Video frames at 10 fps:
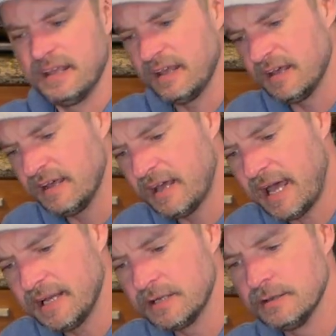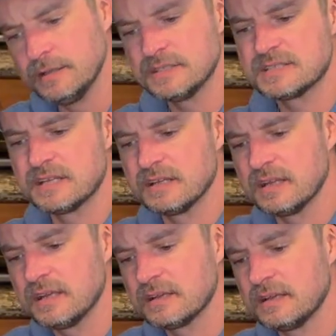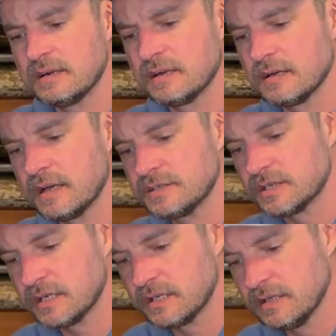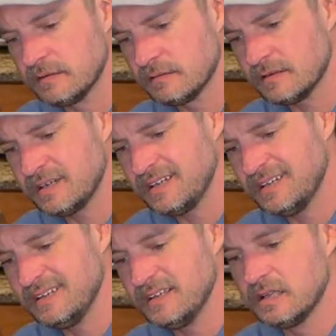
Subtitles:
I do, you can see the leg there. I try to cut right